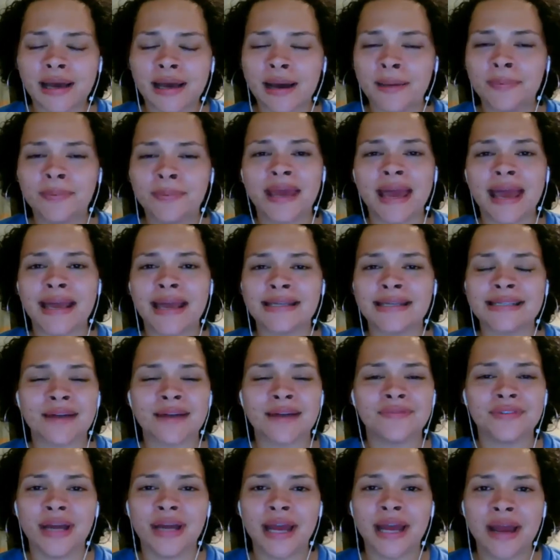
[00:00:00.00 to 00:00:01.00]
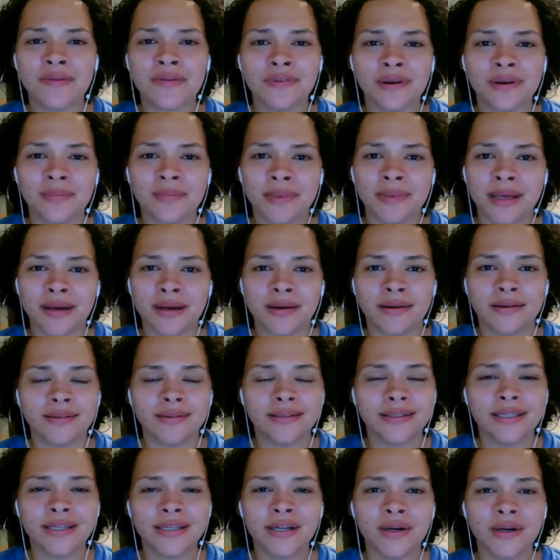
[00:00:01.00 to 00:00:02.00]
cupcakes after every
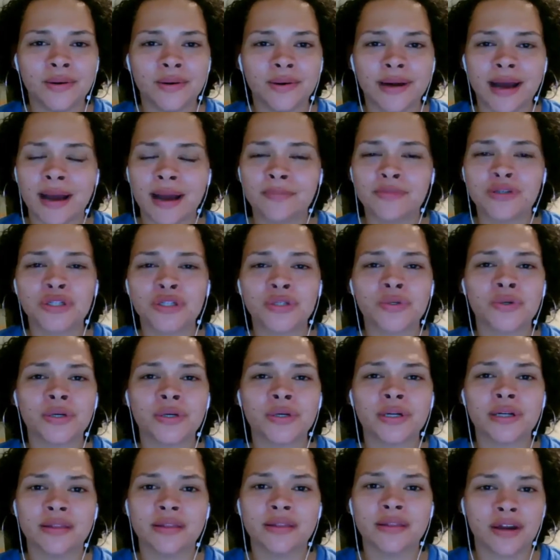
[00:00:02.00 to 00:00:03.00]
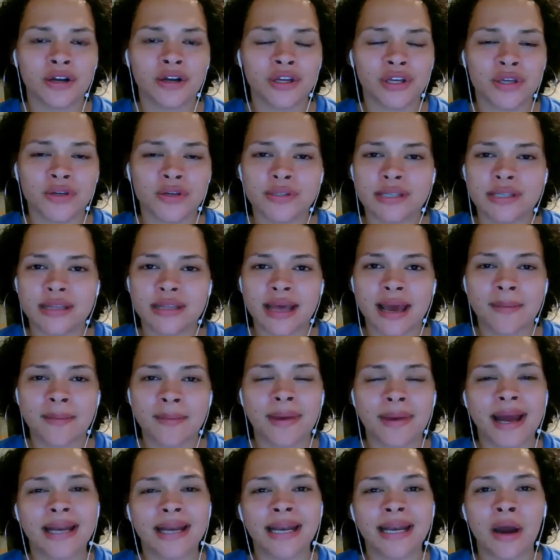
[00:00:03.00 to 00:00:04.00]
meal you know i'm sure they're used to
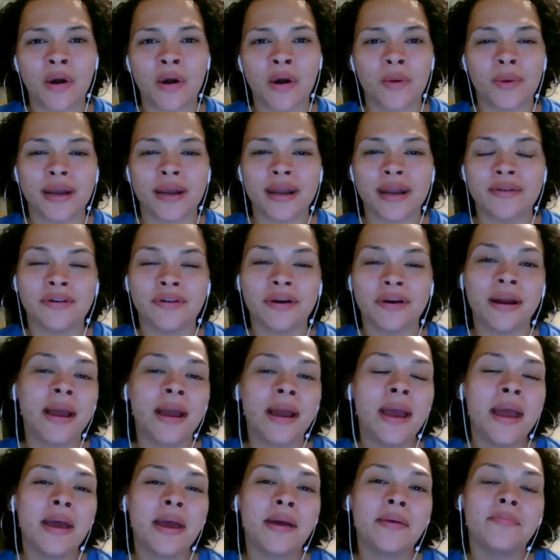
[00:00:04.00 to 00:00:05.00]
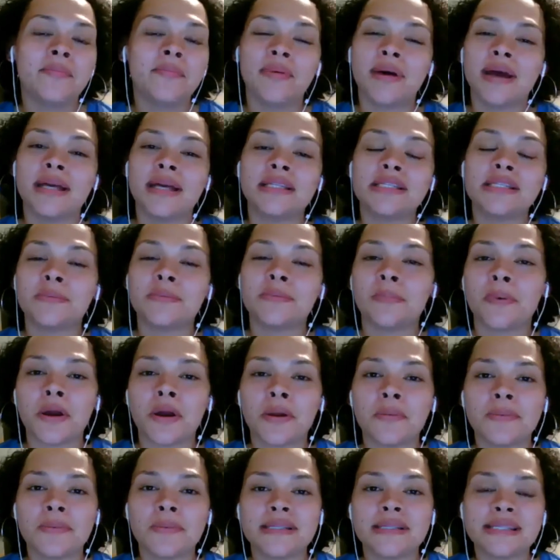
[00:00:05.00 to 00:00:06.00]
that by now or whatever but to
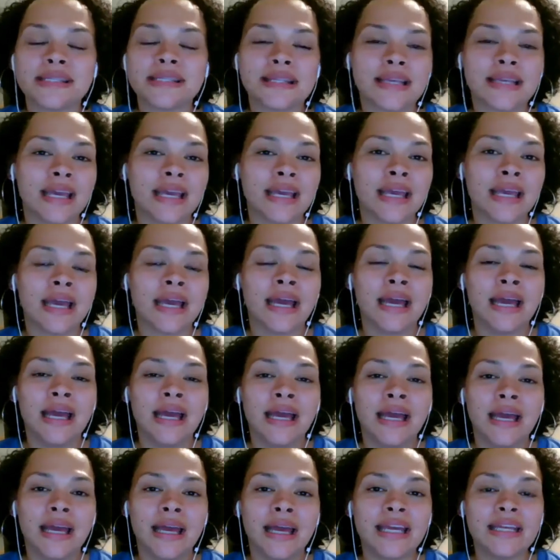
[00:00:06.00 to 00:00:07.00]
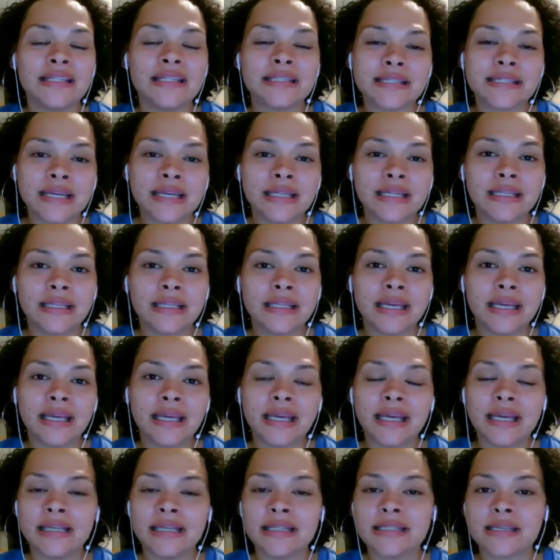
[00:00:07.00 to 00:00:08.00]
purposely
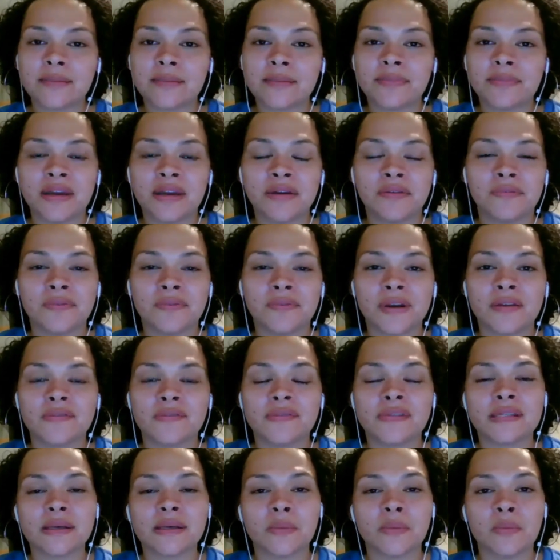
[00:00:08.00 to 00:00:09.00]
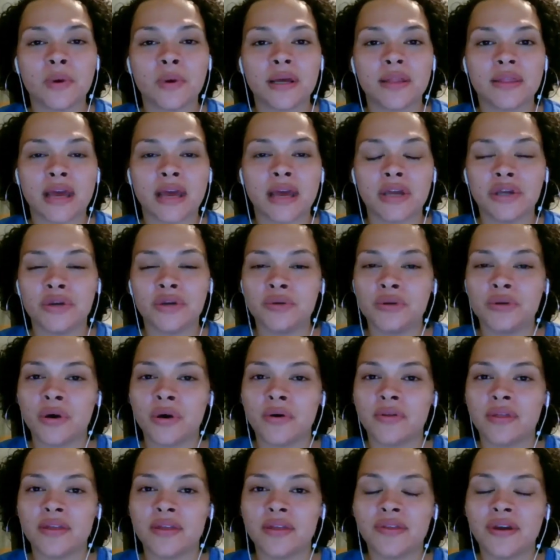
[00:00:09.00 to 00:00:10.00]
intently eat something in front of someone that you
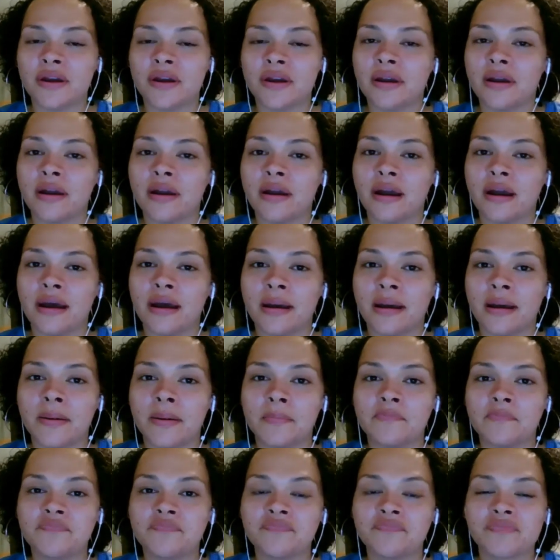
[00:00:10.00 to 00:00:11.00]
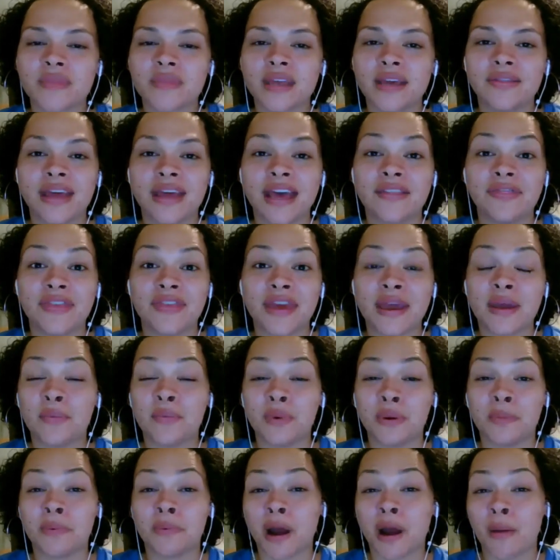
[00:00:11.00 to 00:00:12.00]
know that they're um, that they
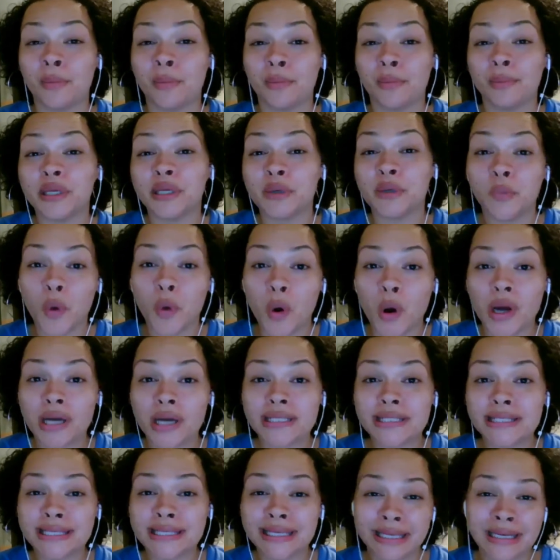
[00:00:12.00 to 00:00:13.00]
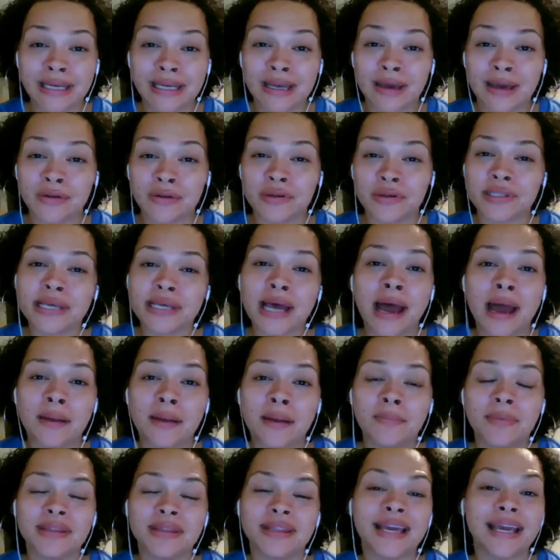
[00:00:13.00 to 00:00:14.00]
would probably want any other
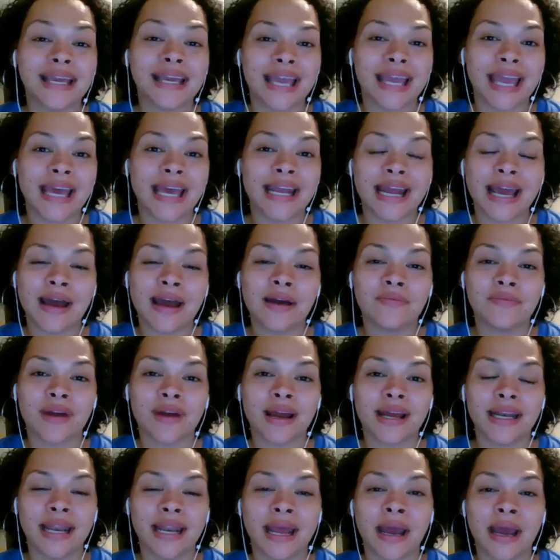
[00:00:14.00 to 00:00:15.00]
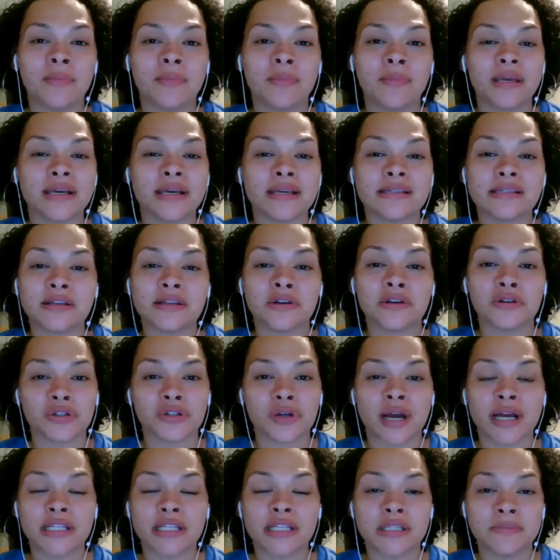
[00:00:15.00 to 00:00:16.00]
time, but they can't have right now because they're
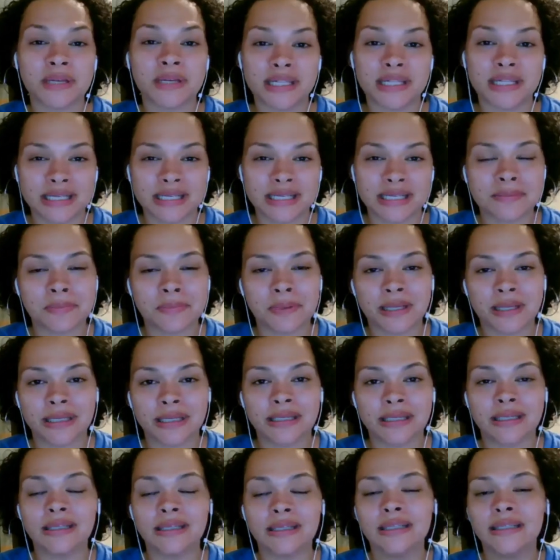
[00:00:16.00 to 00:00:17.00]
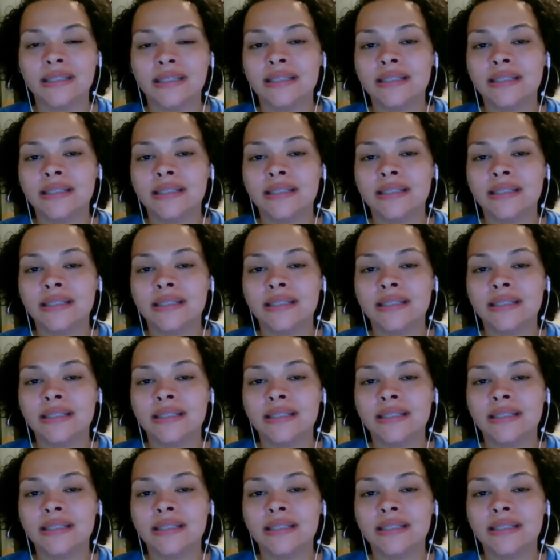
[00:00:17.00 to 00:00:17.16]
trying to be disciplined,